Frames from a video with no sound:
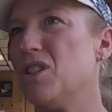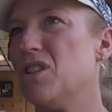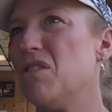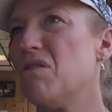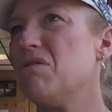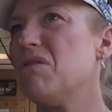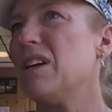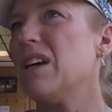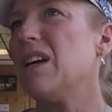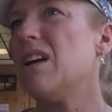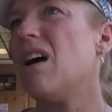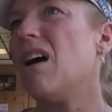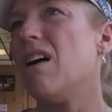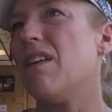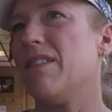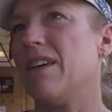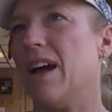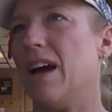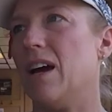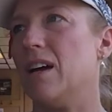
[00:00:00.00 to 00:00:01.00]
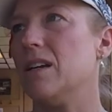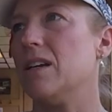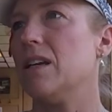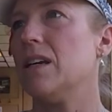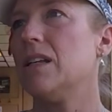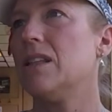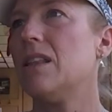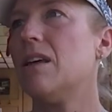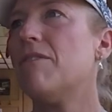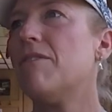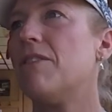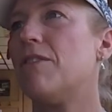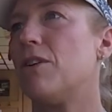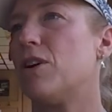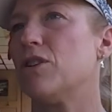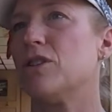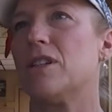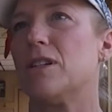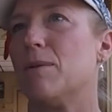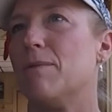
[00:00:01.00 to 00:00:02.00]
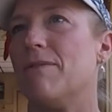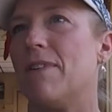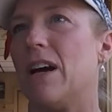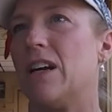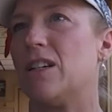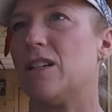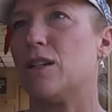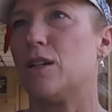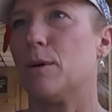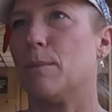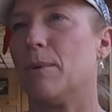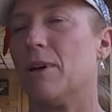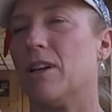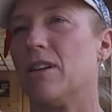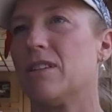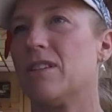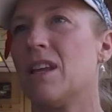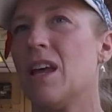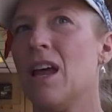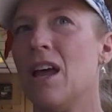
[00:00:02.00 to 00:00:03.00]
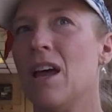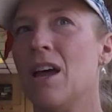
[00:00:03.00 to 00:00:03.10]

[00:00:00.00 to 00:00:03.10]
You don't need all that. Eat the fruits and vegetables.